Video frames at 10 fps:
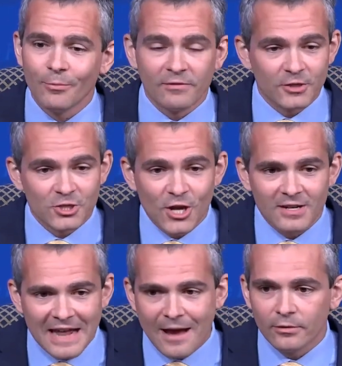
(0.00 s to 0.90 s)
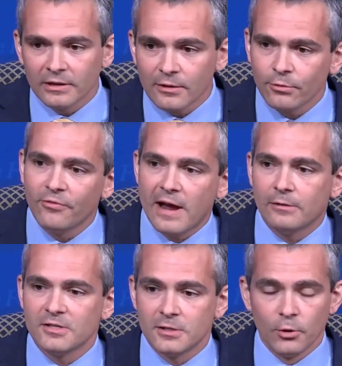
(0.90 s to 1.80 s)
We have to shut down lethal
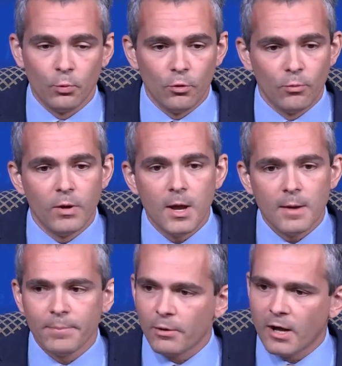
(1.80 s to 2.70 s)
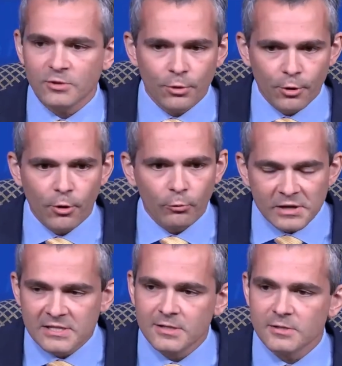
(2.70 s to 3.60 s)
violence in the womb. But also, there are
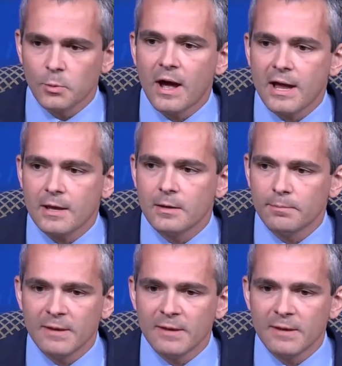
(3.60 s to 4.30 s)
reasons why